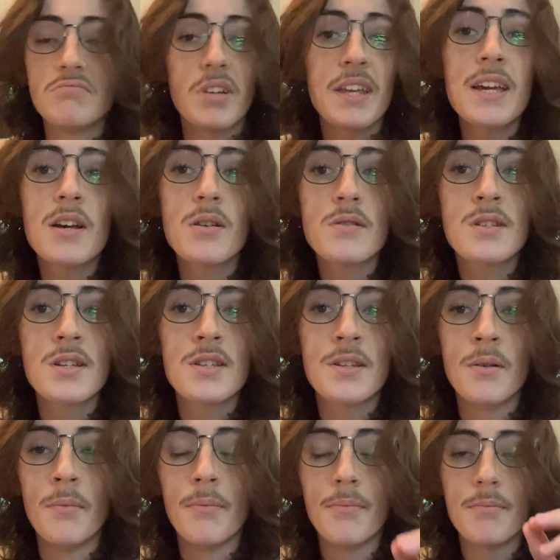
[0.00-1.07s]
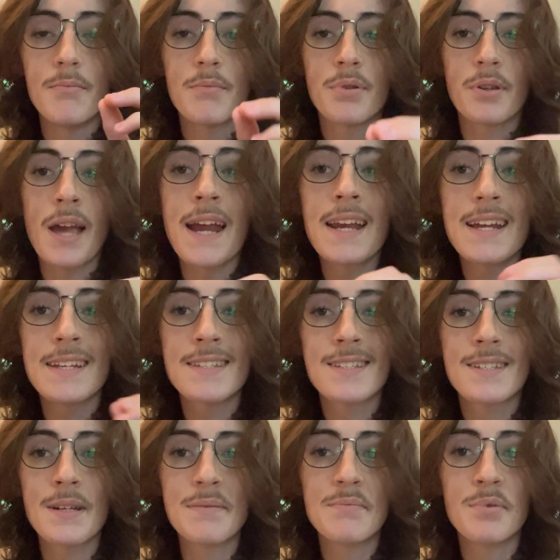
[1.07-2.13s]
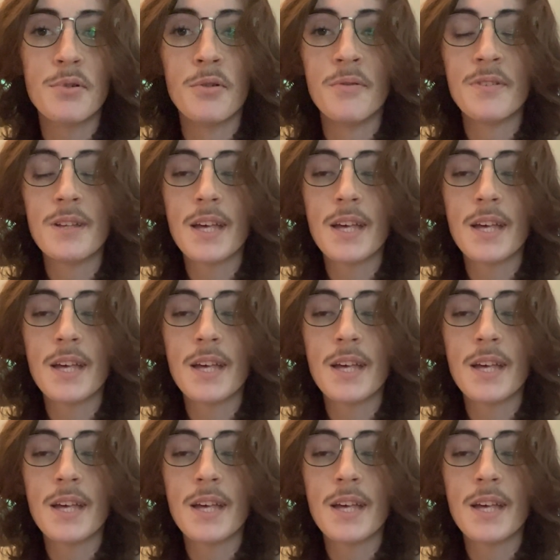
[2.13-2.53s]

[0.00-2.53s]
ecosystem, plain and simple,